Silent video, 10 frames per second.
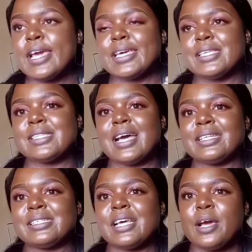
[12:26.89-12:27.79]
is
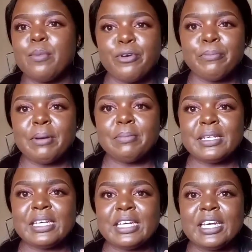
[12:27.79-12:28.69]
that
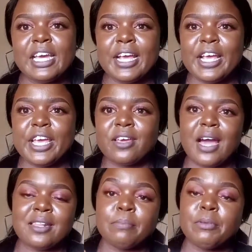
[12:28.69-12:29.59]
probably
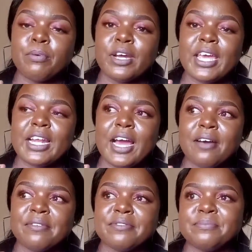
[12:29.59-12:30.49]
other people can have,